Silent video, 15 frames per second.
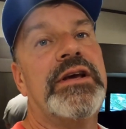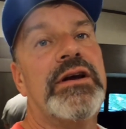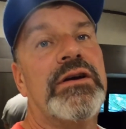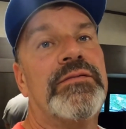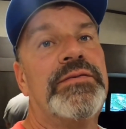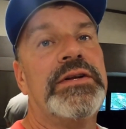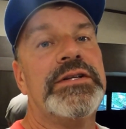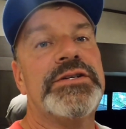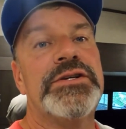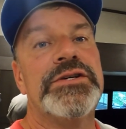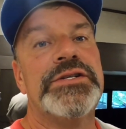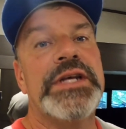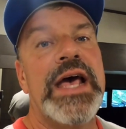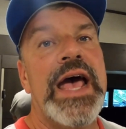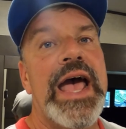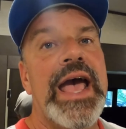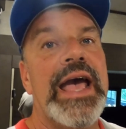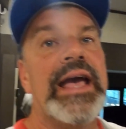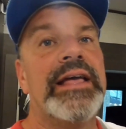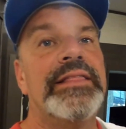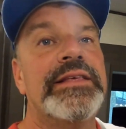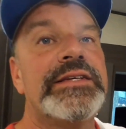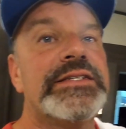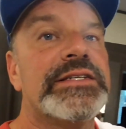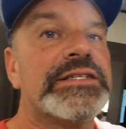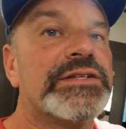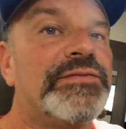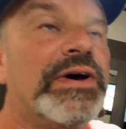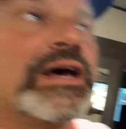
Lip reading: the air filters, and this is the